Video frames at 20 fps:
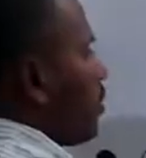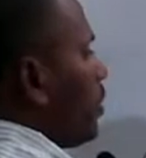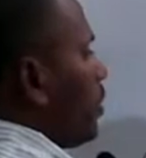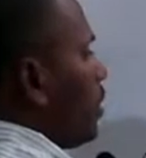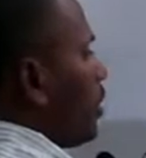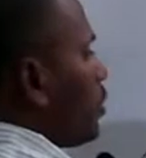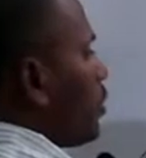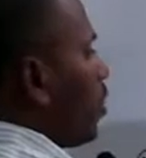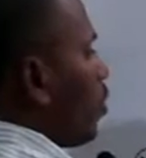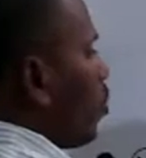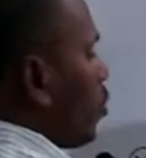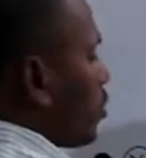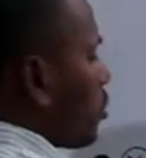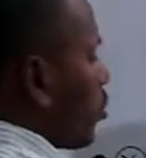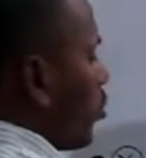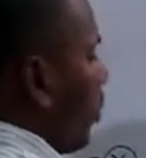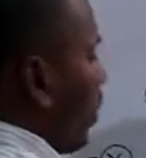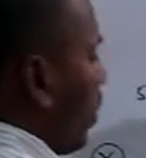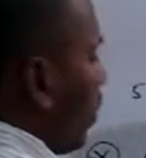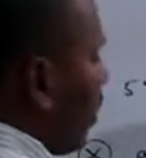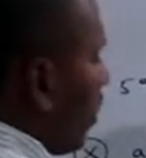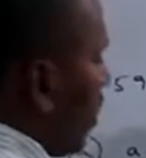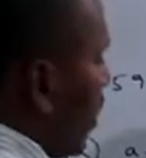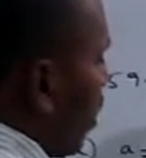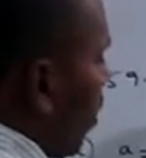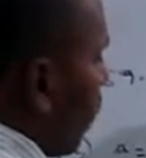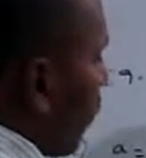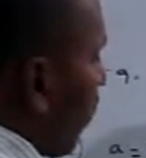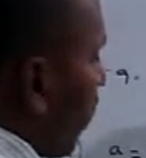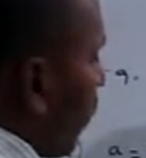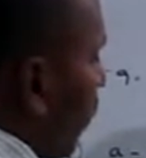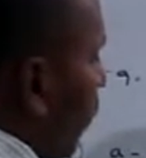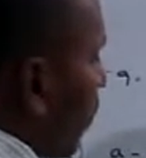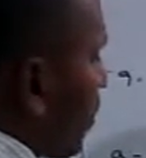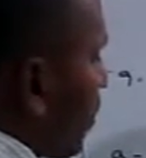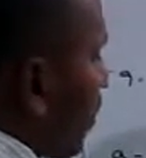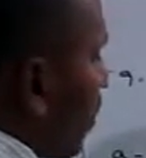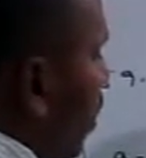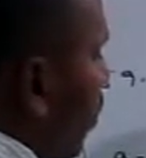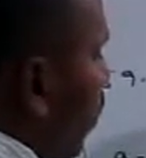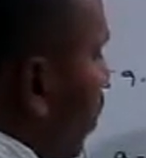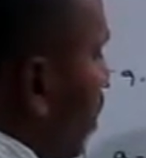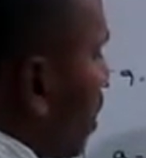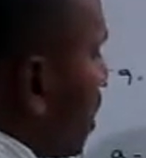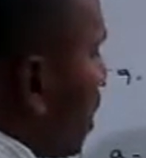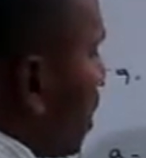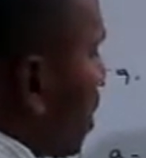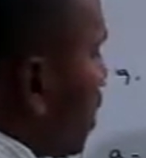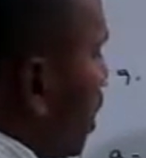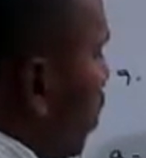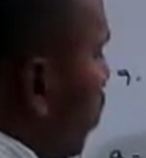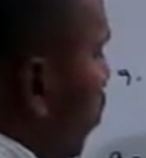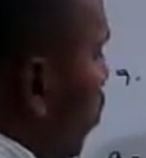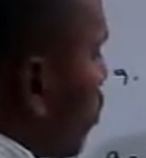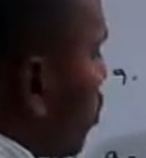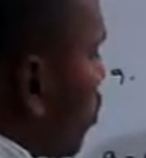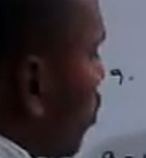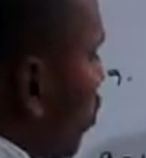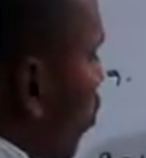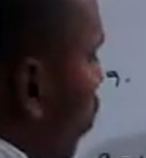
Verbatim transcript: b is equals to 1, from the first equation it is equals to